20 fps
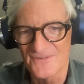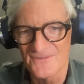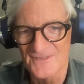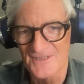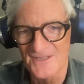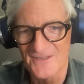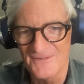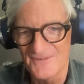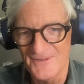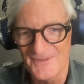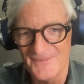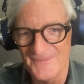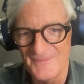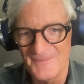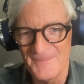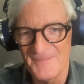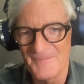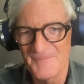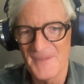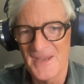to go on
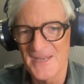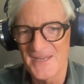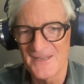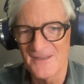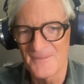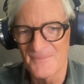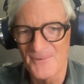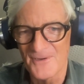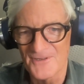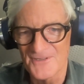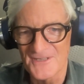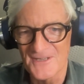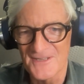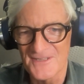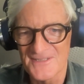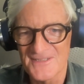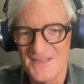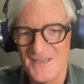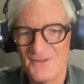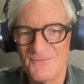making a
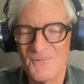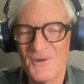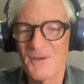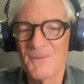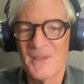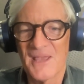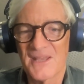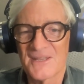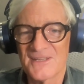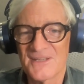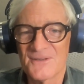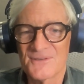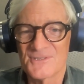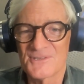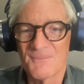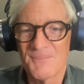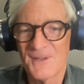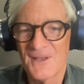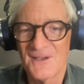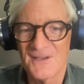product where we had no
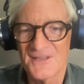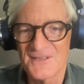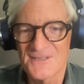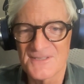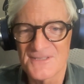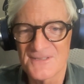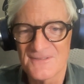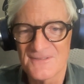suppliers.